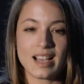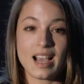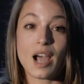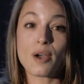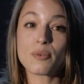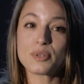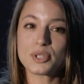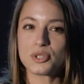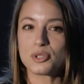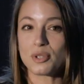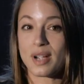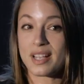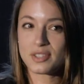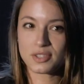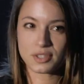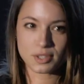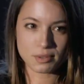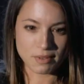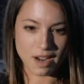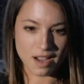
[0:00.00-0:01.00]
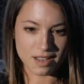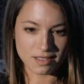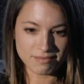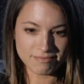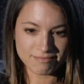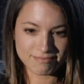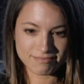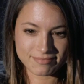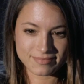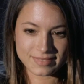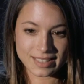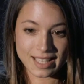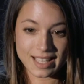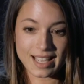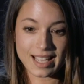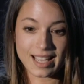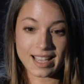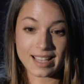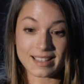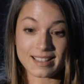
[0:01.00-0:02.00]
I was dressed to run,
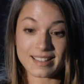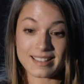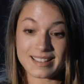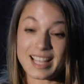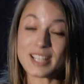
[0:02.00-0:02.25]
and